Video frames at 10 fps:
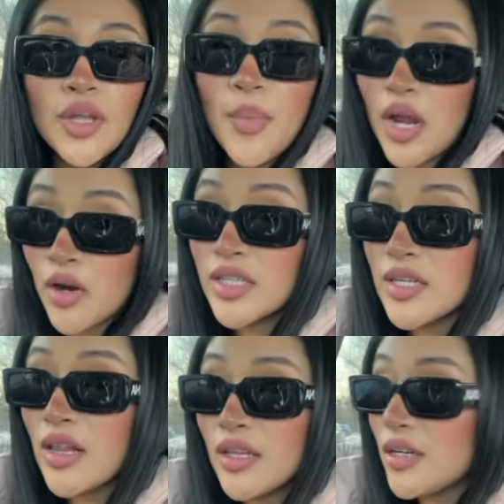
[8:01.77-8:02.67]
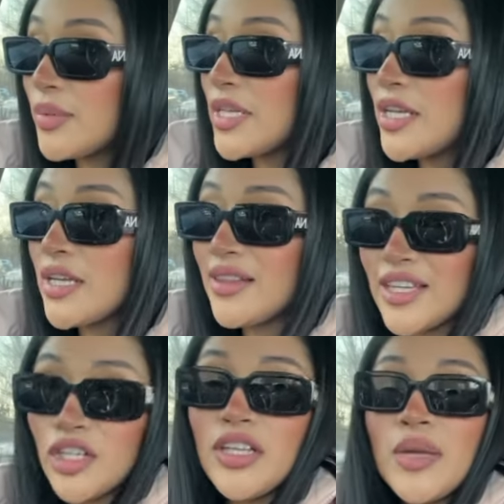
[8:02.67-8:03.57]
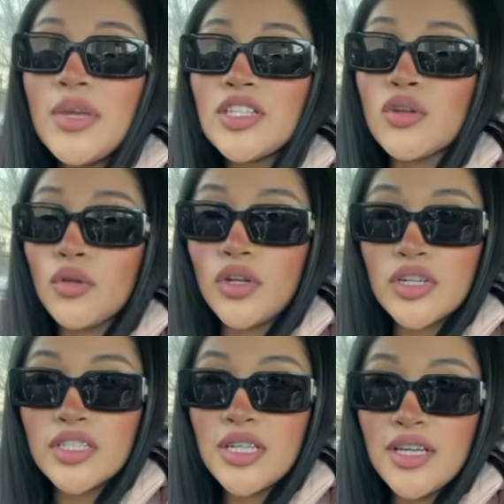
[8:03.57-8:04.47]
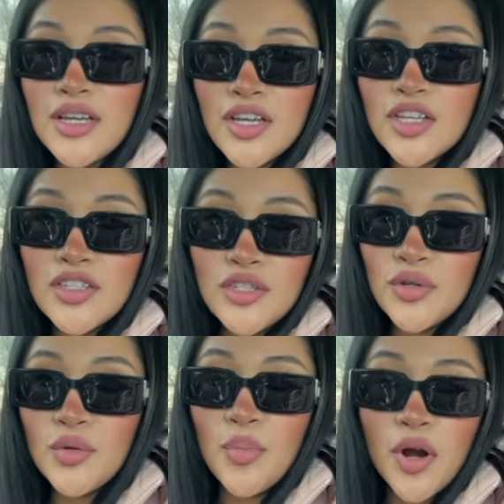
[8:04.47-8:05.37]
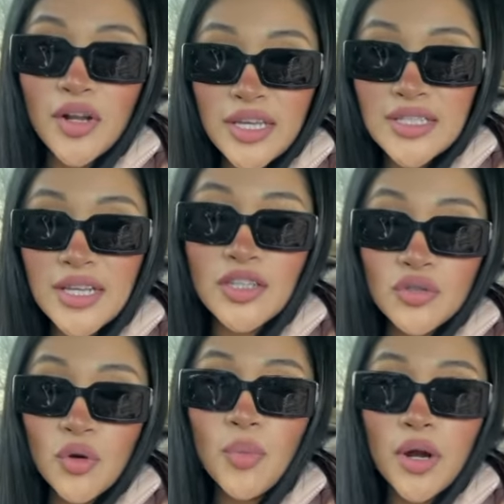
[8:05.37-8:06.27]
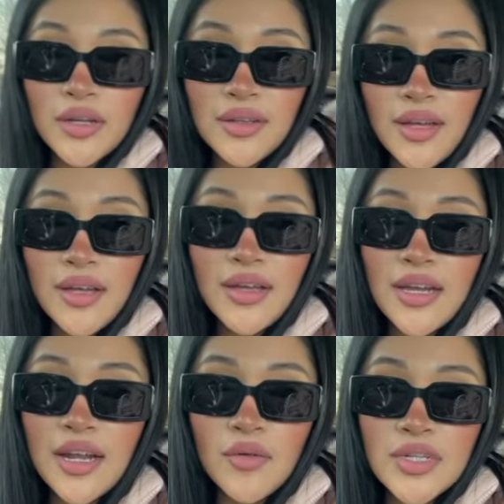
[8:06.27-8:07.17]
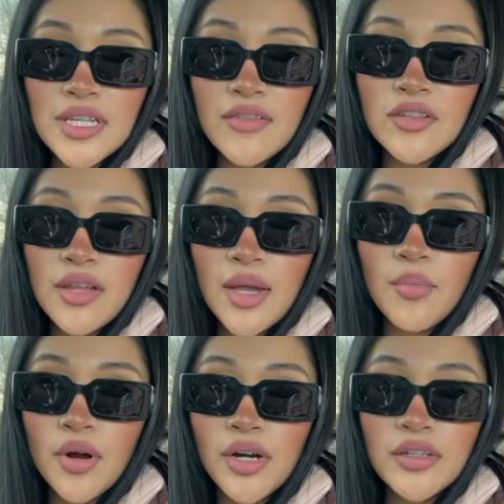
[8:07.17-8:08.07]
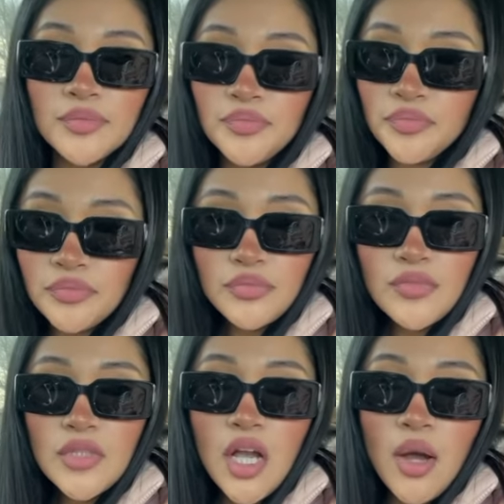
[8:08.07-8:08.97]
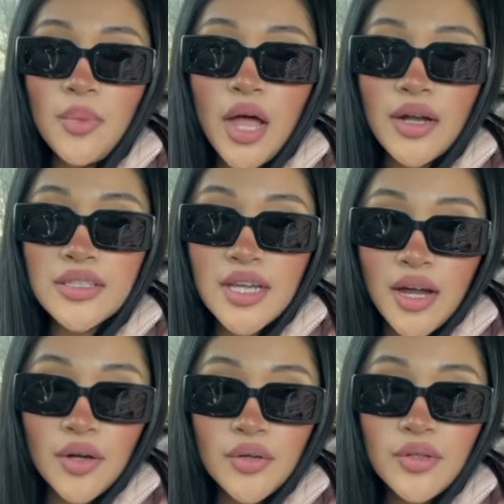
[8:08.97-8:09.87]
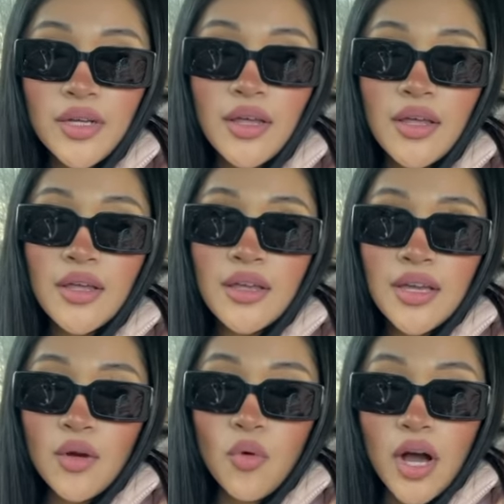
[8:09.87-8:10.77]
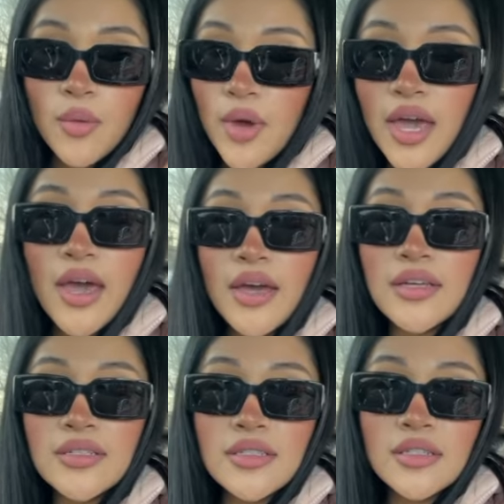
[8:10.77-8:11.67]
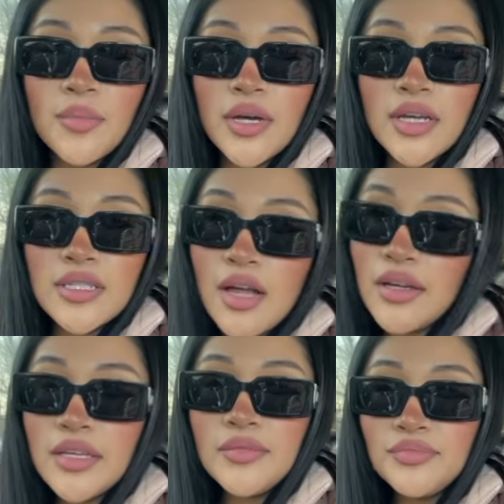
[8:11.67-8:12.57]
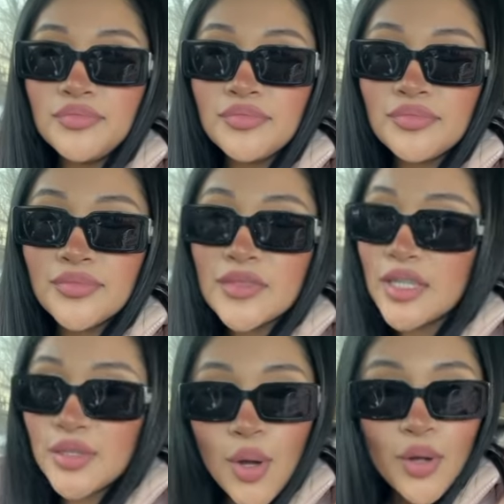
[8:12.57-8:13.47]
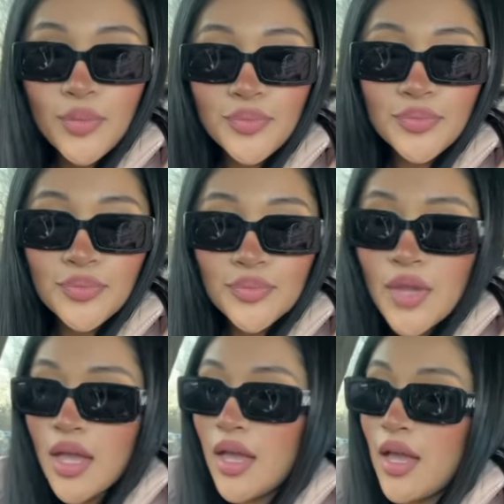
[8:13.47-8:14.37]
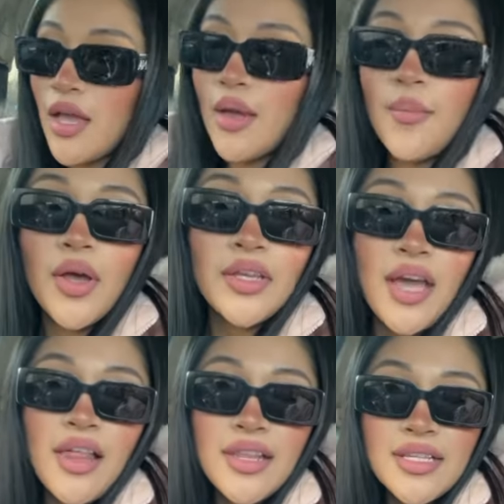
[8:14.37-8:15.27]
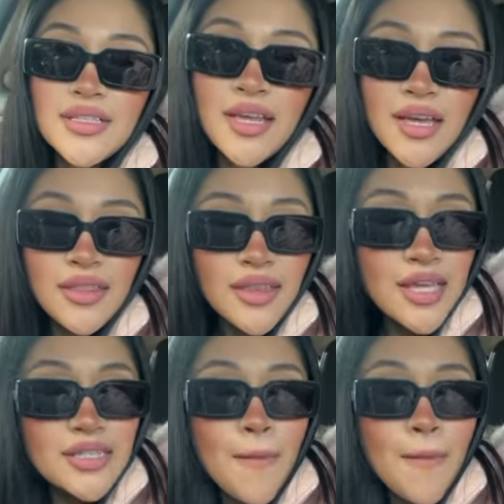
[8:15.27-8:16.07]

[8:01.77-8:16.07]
the parents literally be so thirsty to park inside the school parking lot and I always have to like park a block down and walk my ass. But it's all good, it's all good. But yeah, let's get this